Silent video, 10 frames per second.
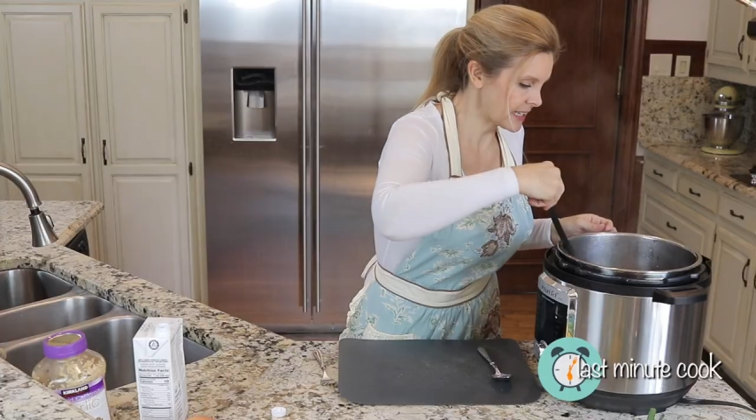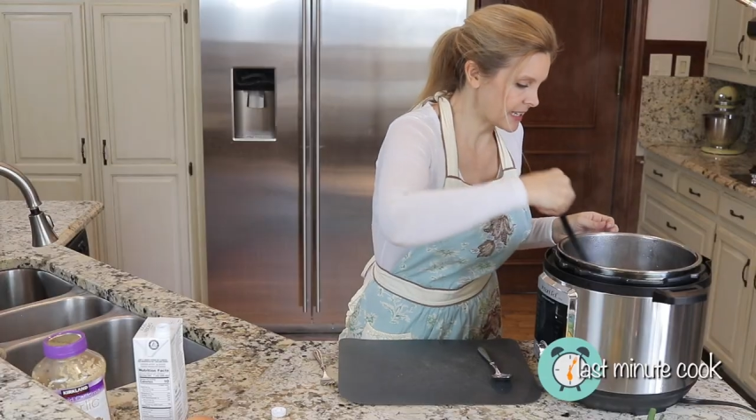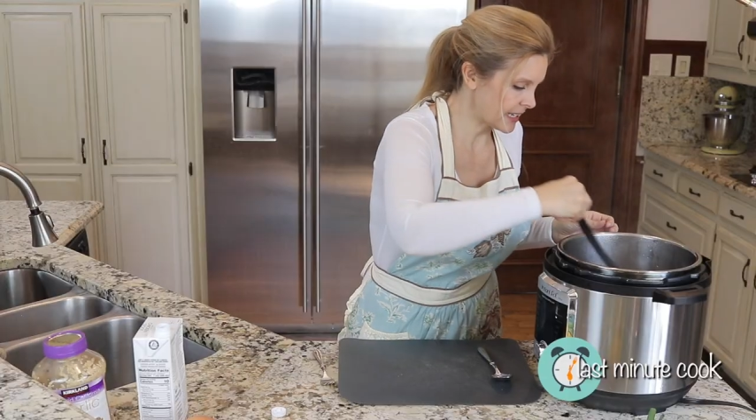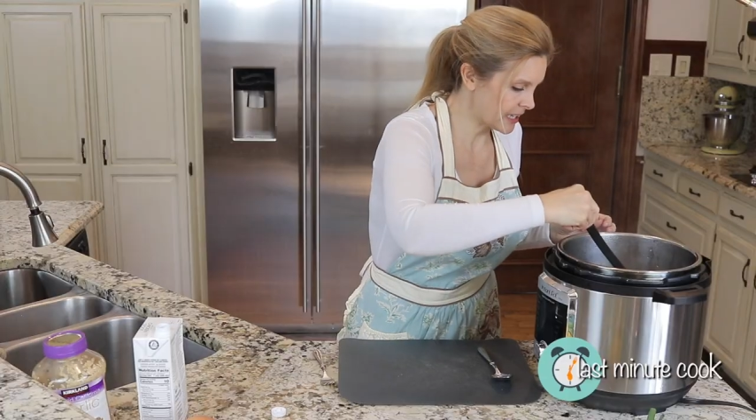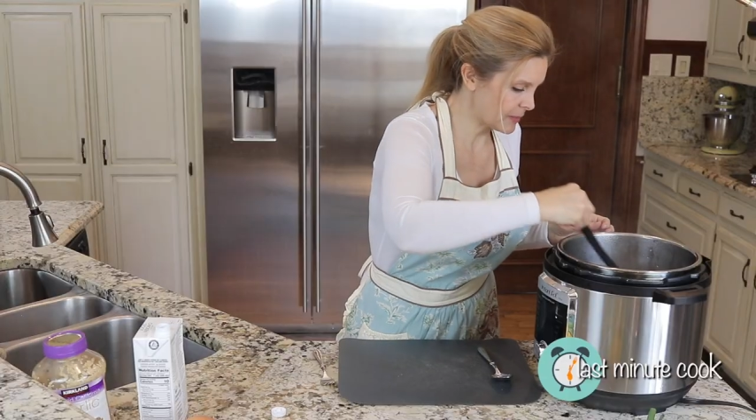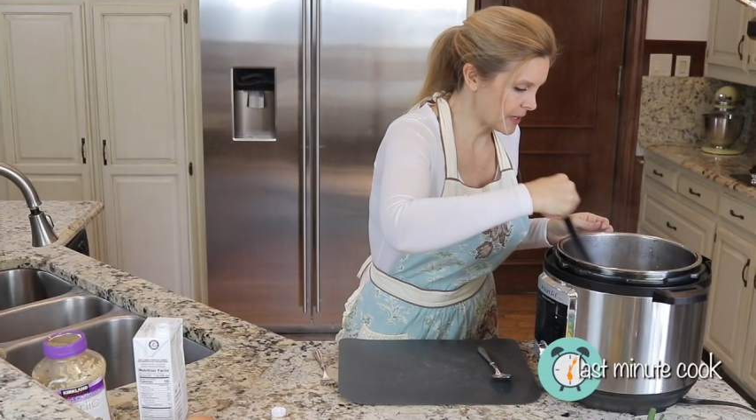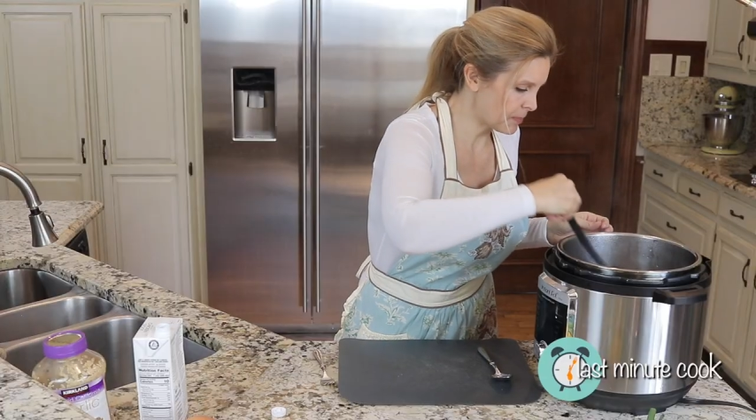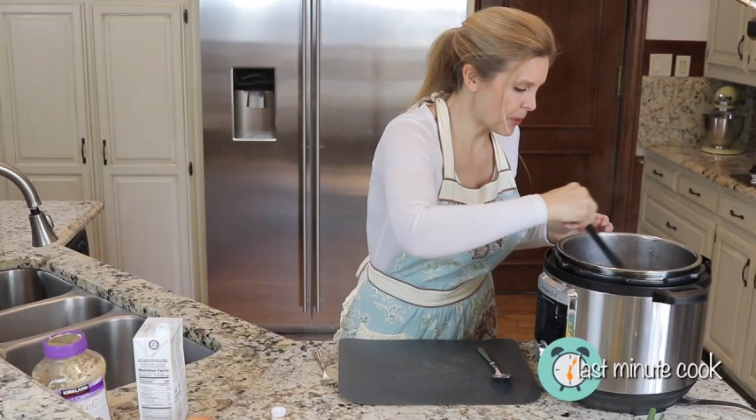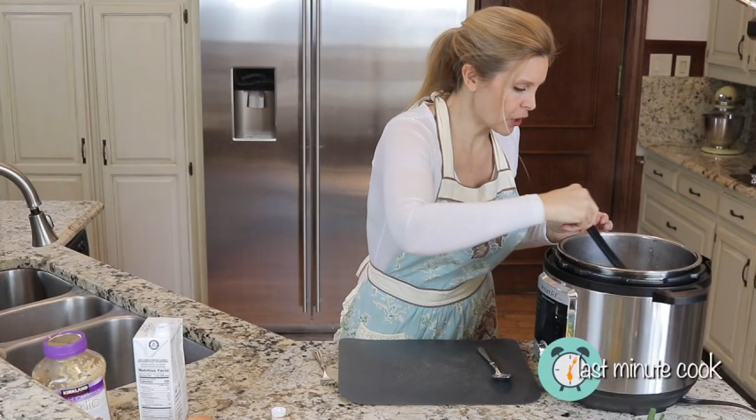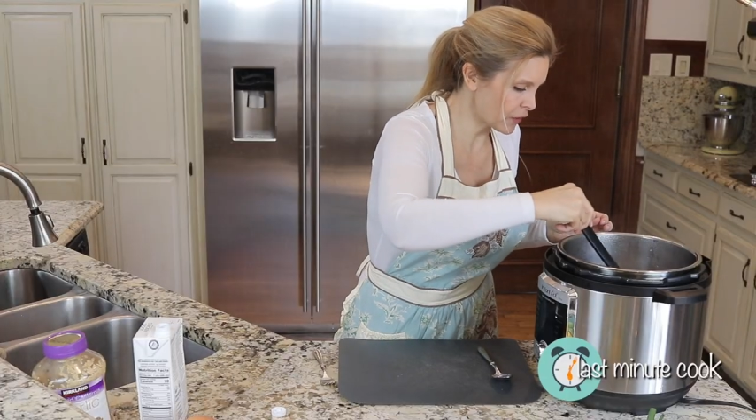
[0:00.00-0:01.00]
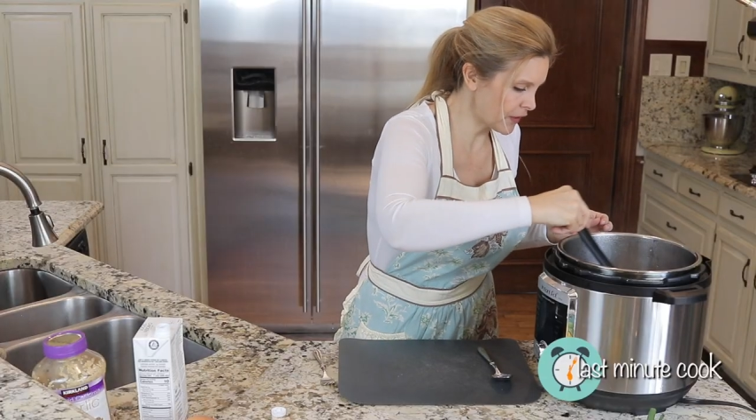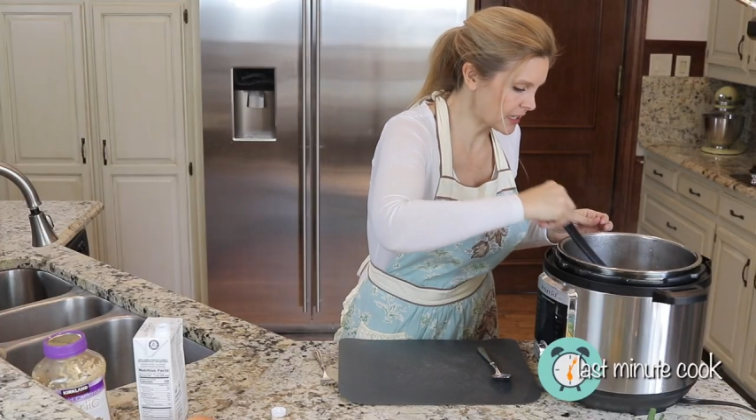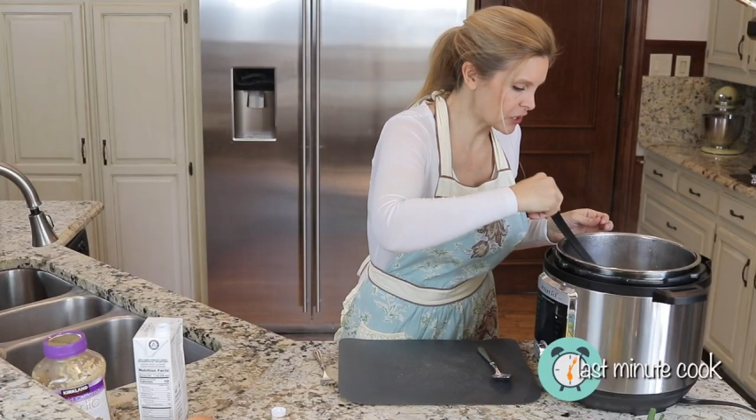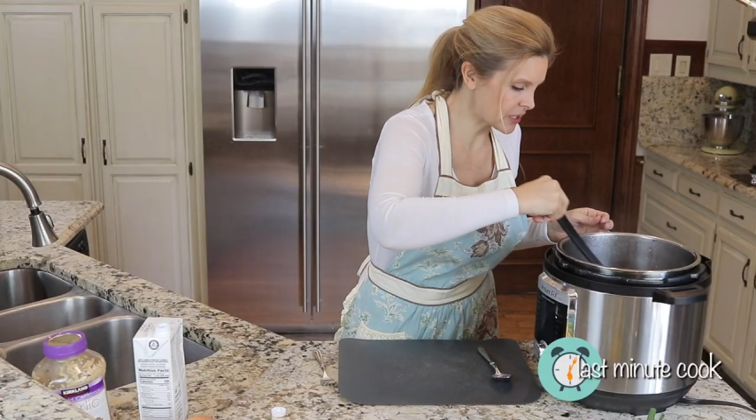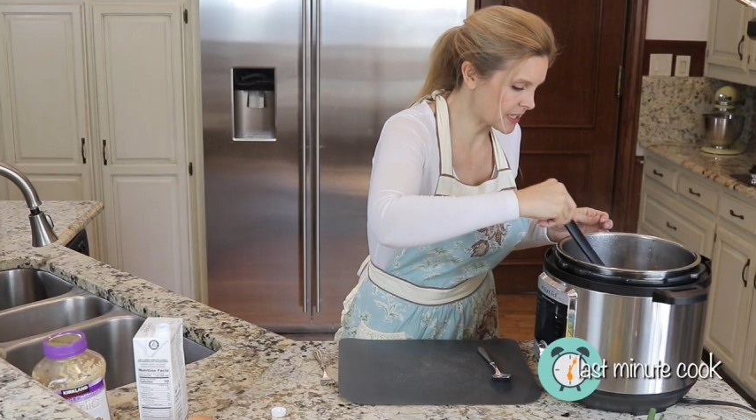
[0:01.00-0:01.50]
it doesn't need to be
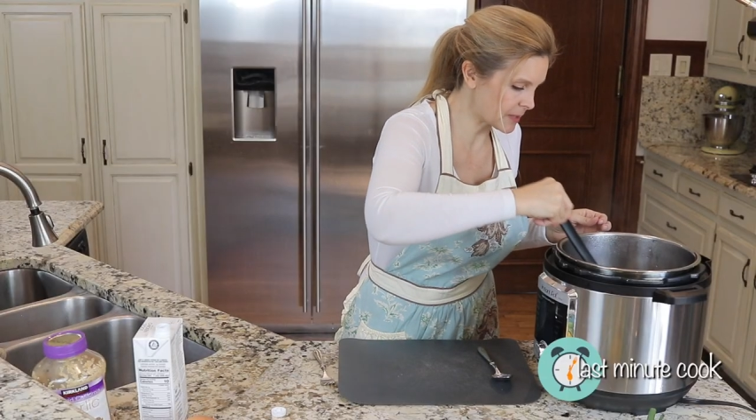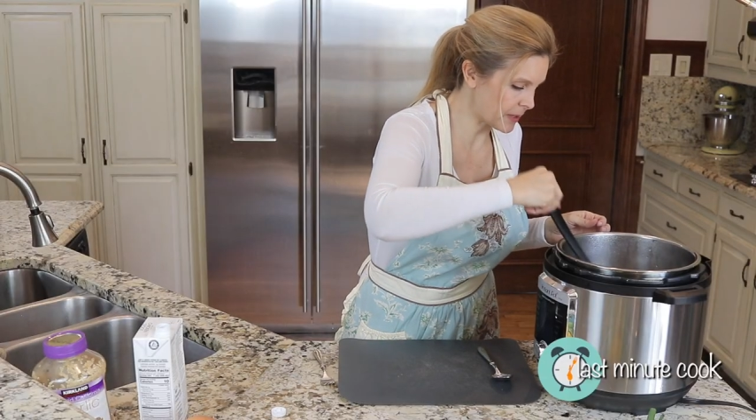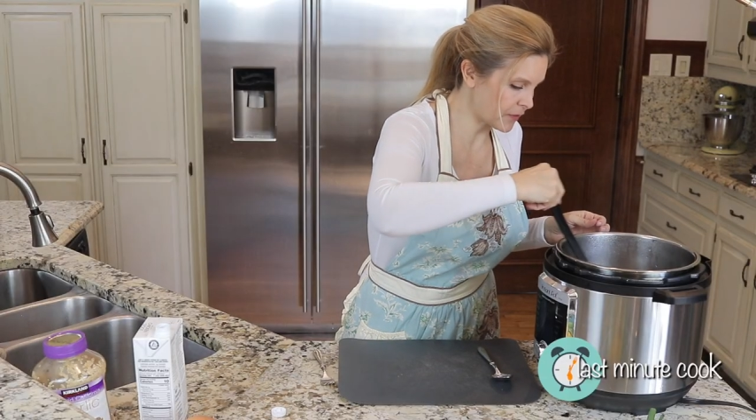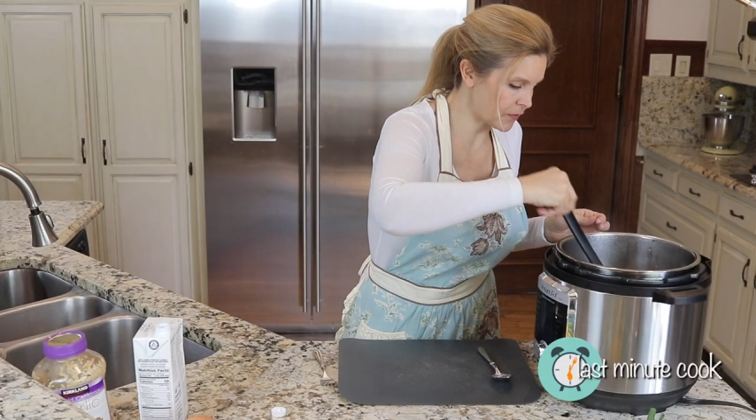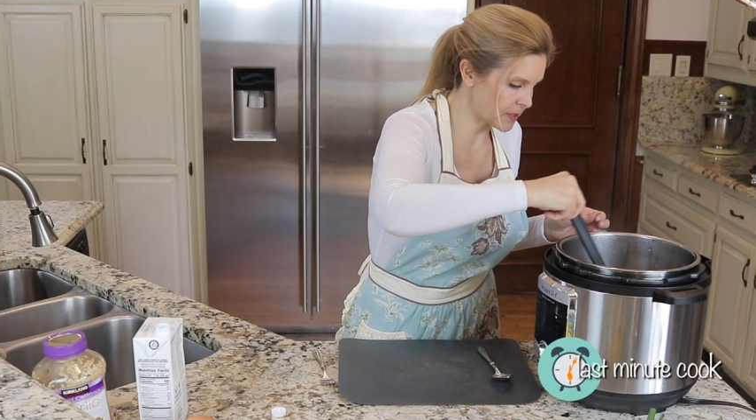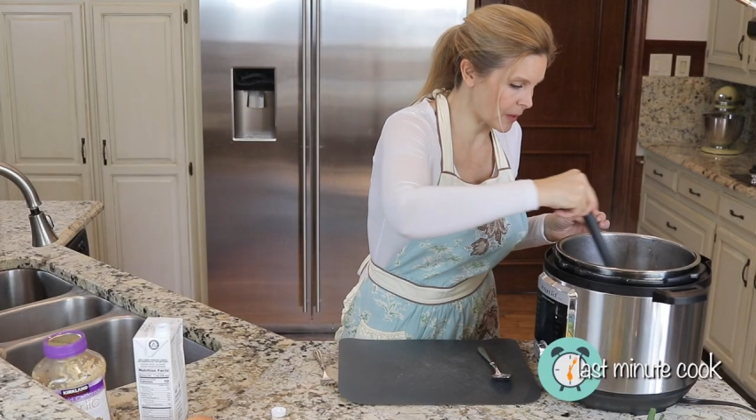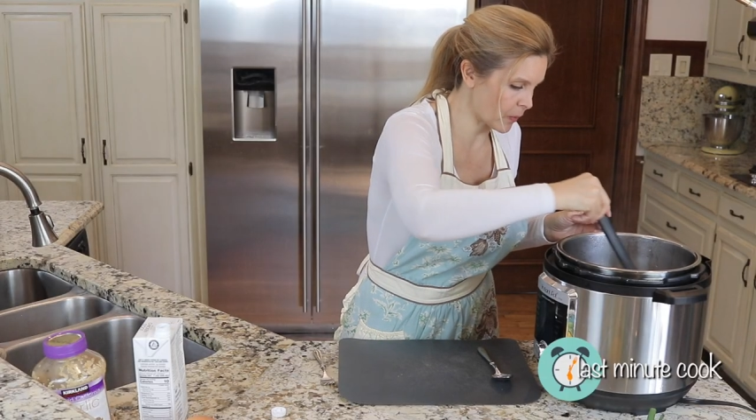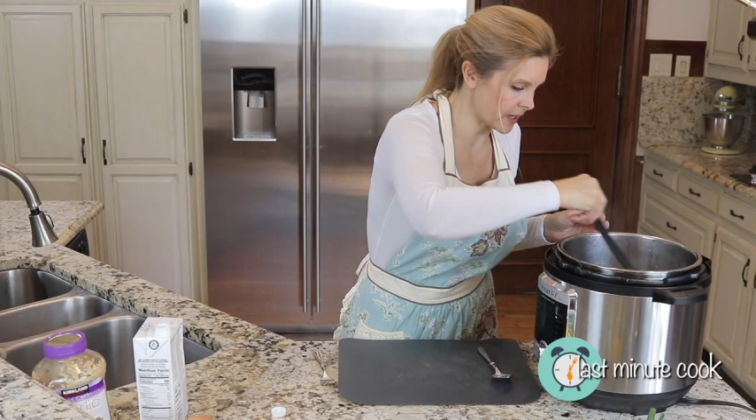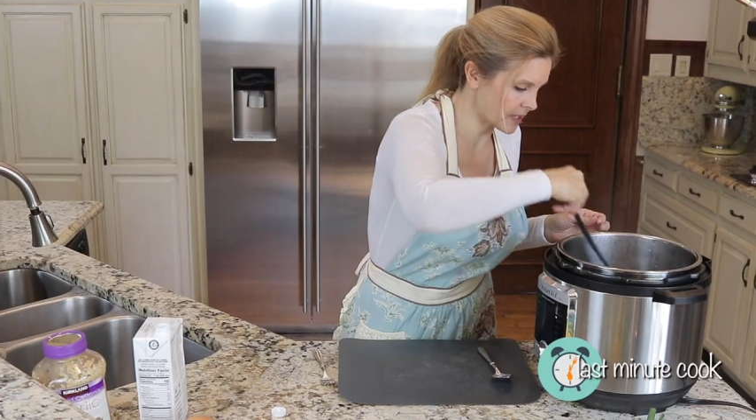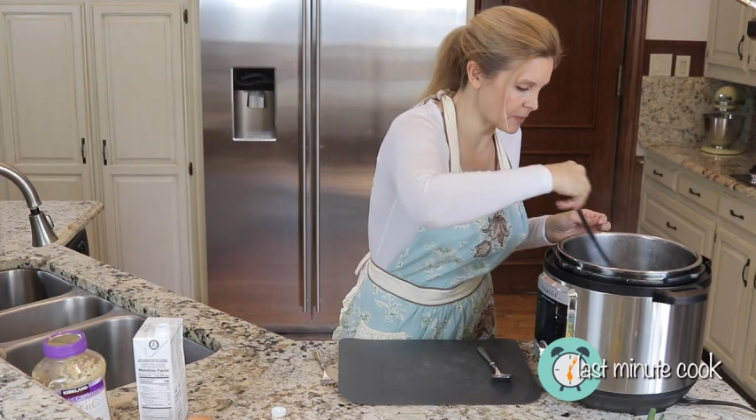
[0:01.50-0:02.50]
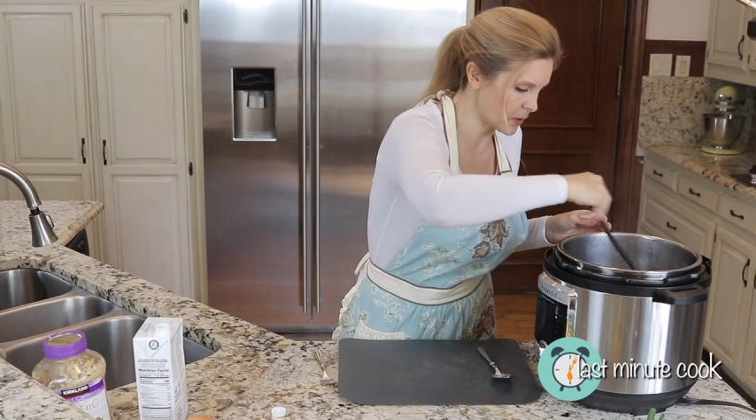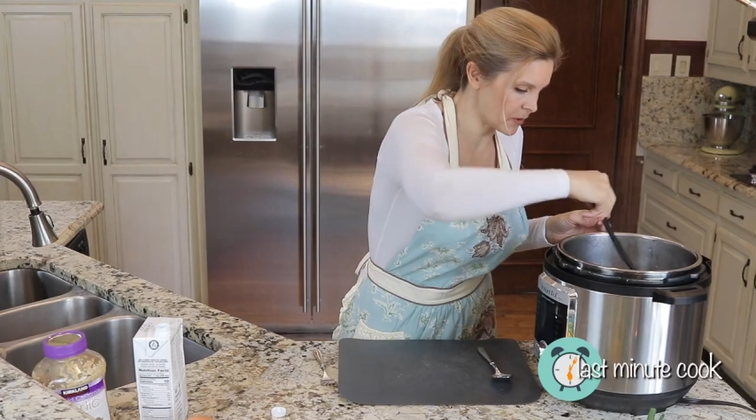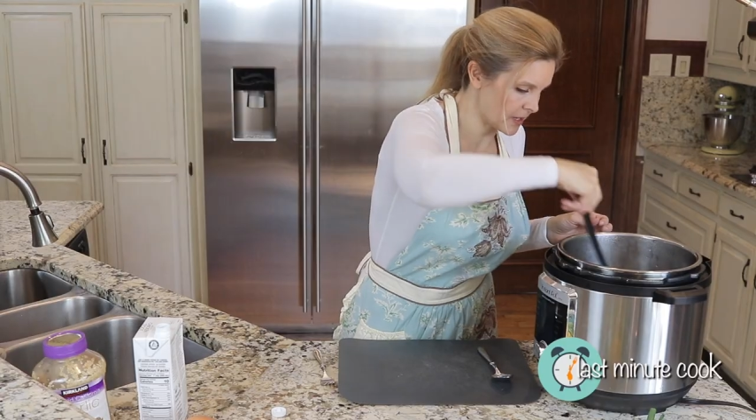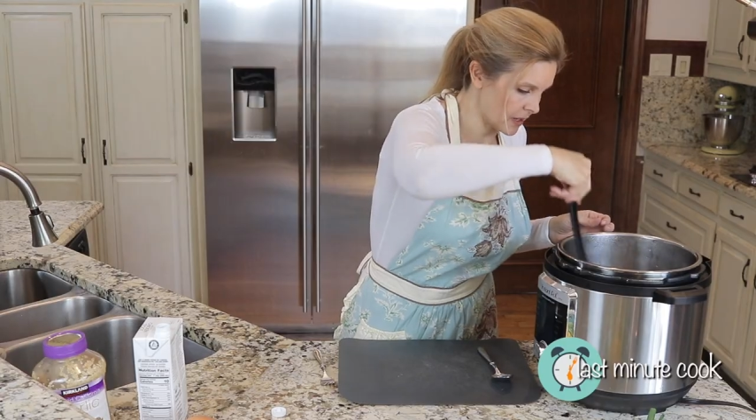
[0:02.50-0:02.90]
perfect, it just needs to be somewhat smooth